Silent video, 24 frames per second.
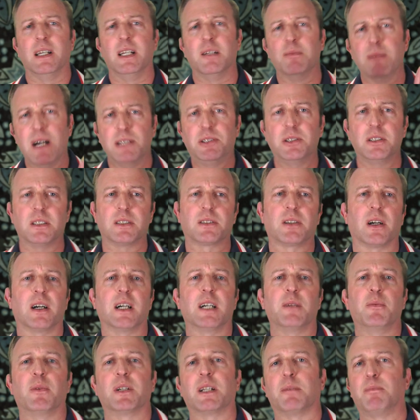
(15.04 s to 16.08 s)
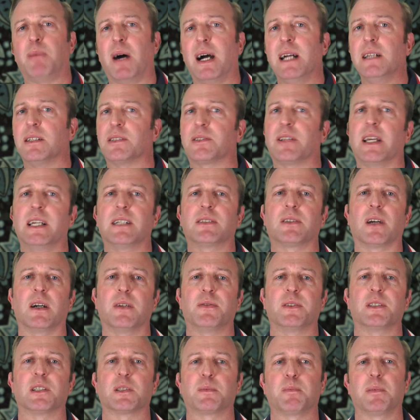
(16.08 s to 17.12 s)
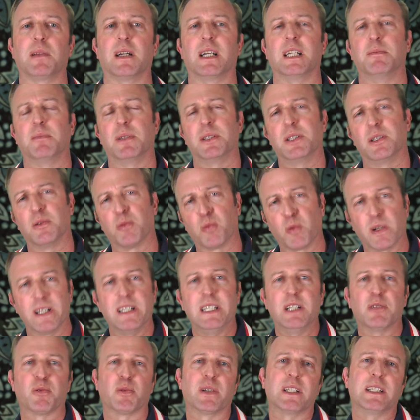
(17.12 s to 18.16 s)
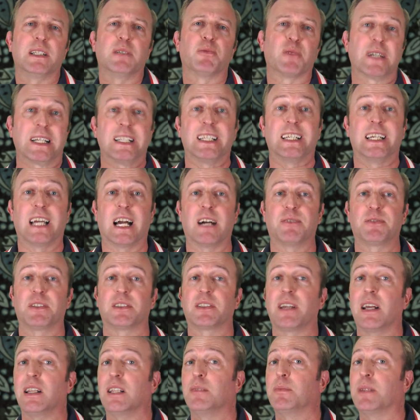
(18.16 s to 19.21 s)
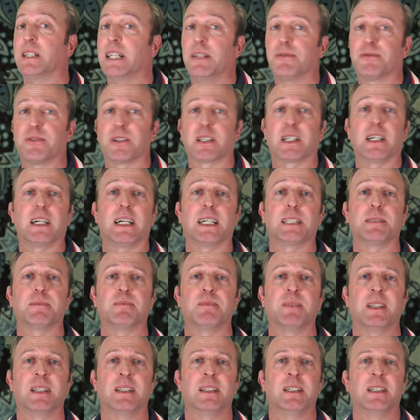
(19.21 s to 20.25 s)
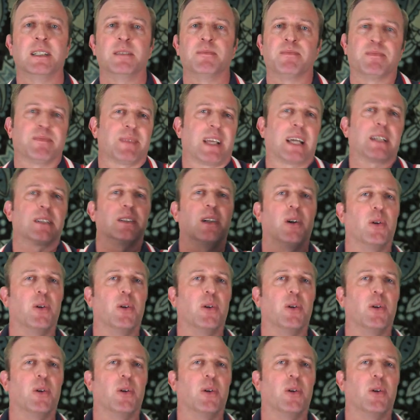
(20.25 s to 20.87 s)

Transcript: Imagine a time when a pilot takes off in his plane, but you really, really, really have to tell him that he forgot, I don't